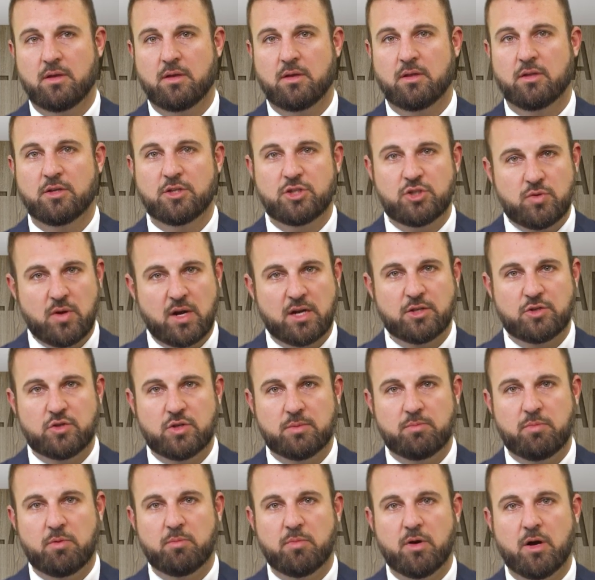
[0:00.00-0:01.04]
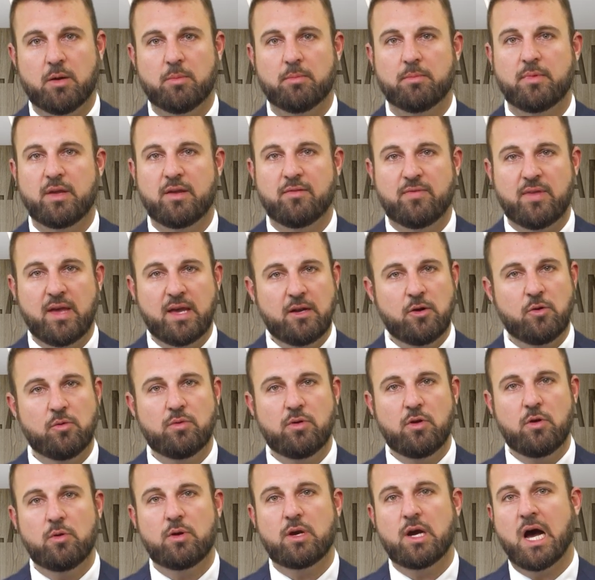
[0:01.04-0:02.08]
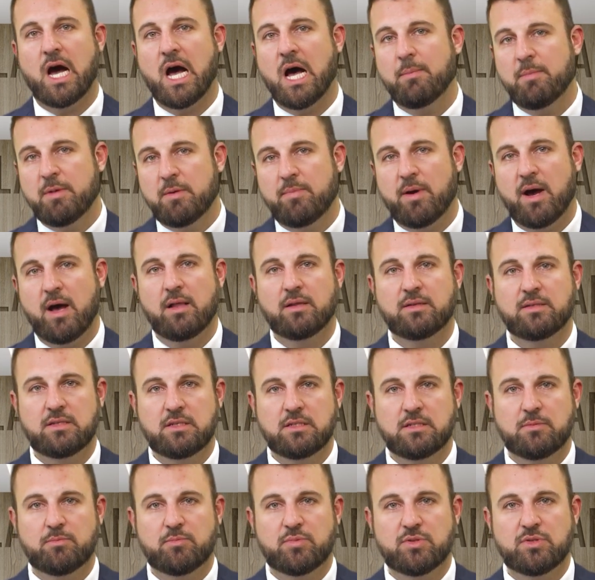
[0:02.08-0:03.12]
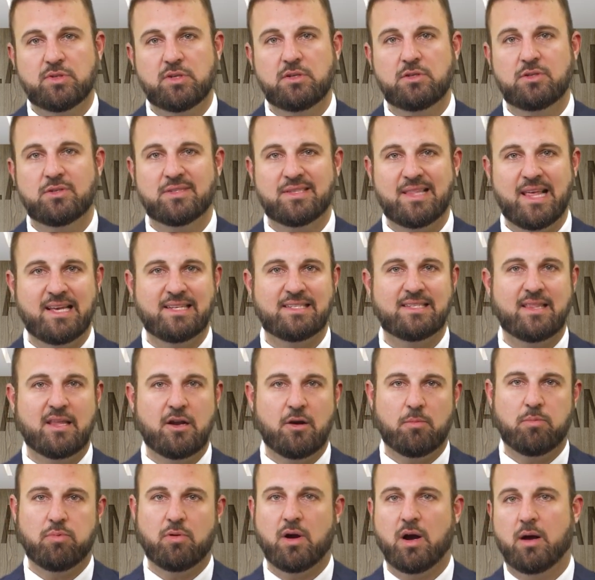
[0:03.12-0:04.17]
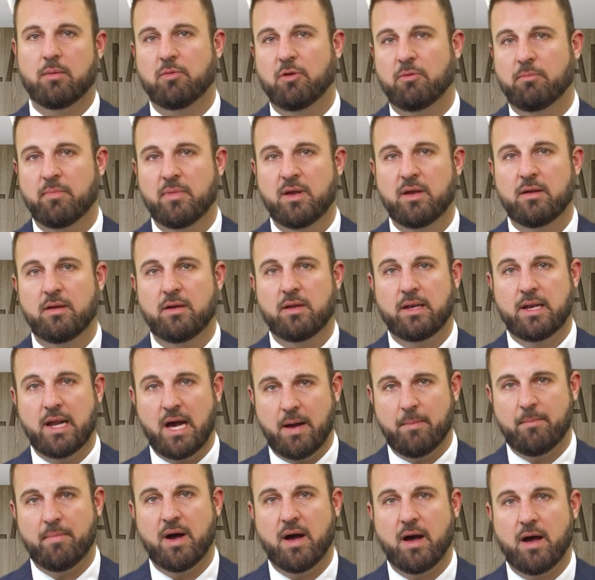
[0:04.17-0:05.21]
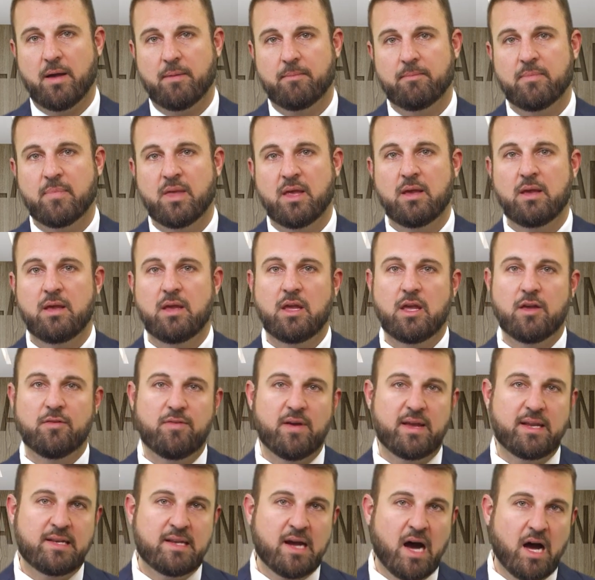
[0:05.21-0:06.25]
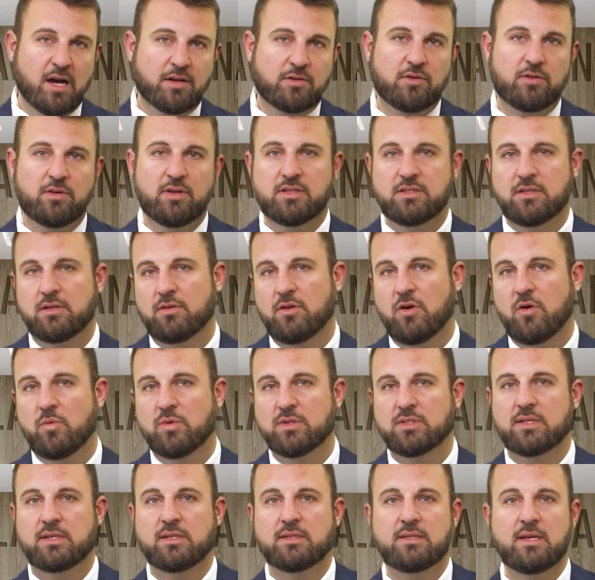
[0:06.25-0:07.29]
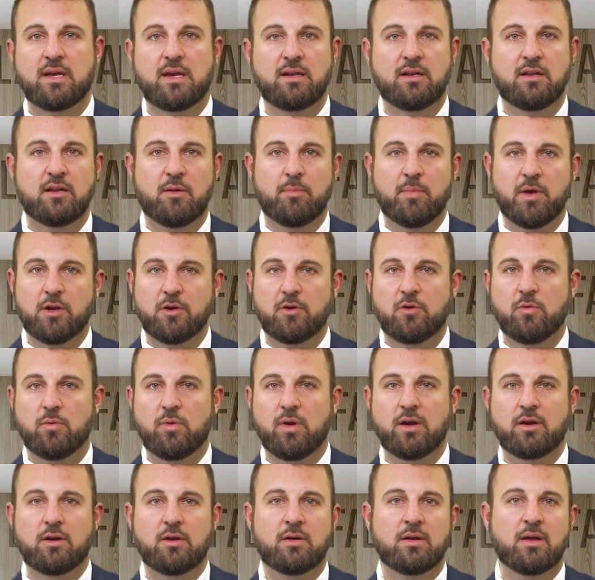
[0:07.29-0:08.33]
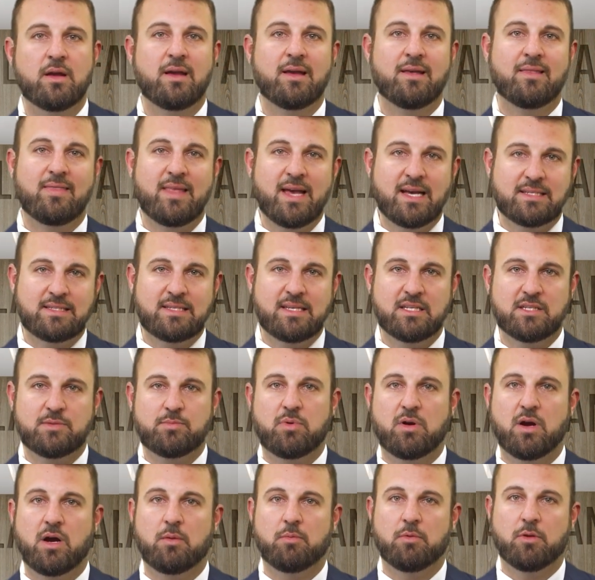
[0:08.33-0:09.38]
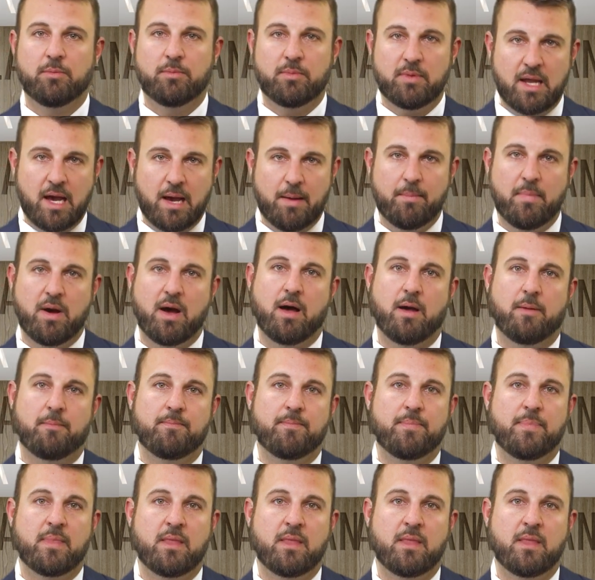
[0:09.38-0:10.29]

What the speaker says: Let's try to trip them up. If they don't know common policies and procedures, that's their problem, not mine. If a doctor doesn't know what's contained in a medical record, that's his problem, not mine.